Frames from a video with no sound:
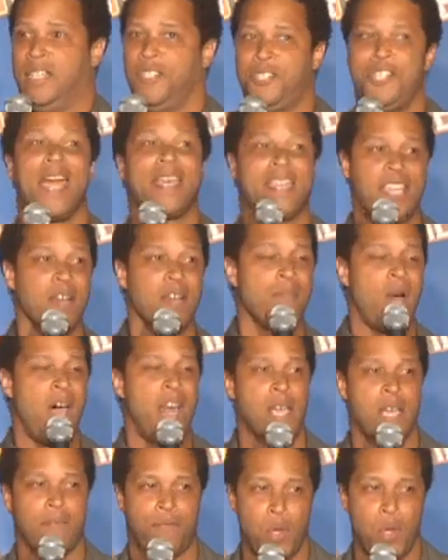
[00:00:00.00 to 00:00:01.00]
Check your
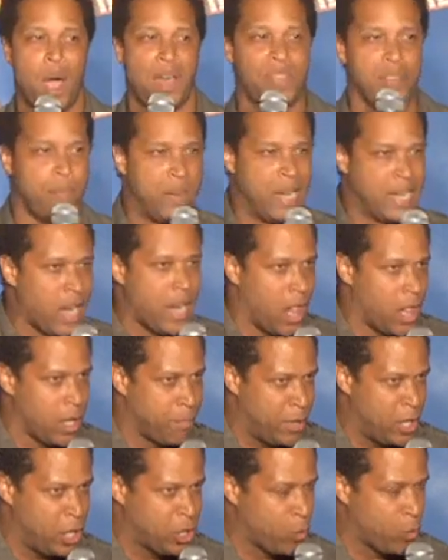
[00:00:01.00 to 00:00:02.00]
money. If you have the big dollar
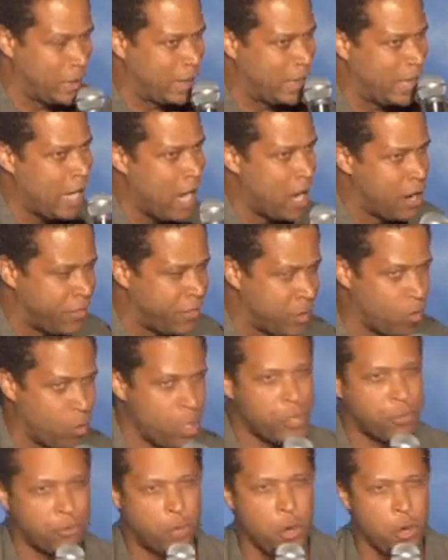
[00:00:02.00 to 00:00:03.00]
bills with Lee on it, then
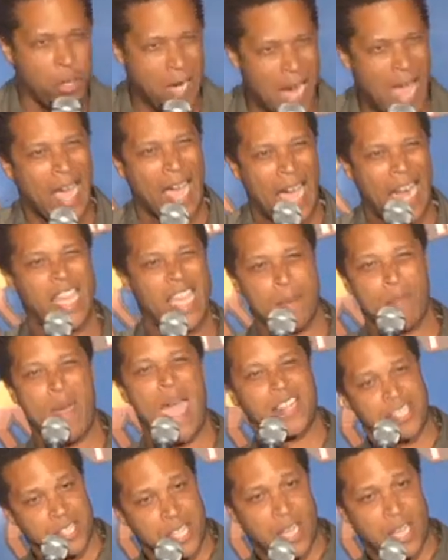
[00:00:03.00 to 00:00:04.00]
we're screwed and I gotta get
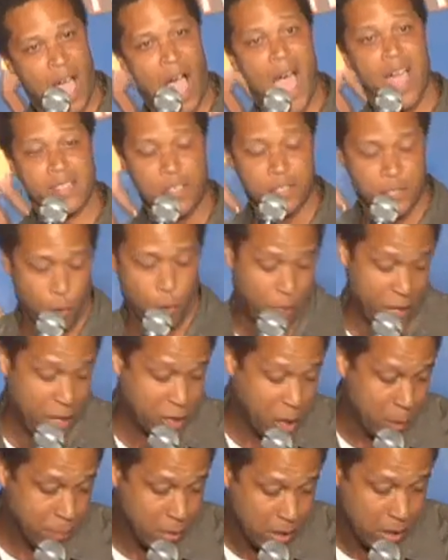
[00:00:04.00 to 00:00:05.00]
back to the cotton, so
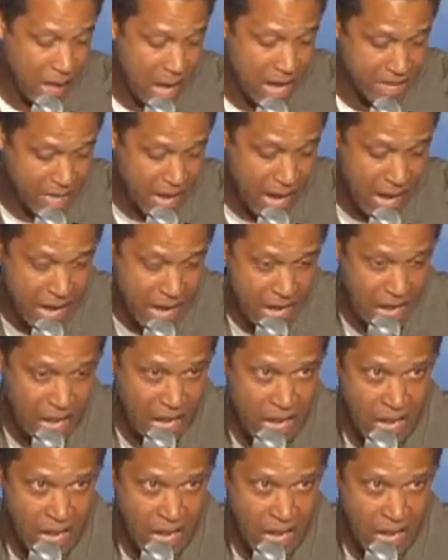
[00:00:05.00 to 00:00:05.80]
finish up your latte.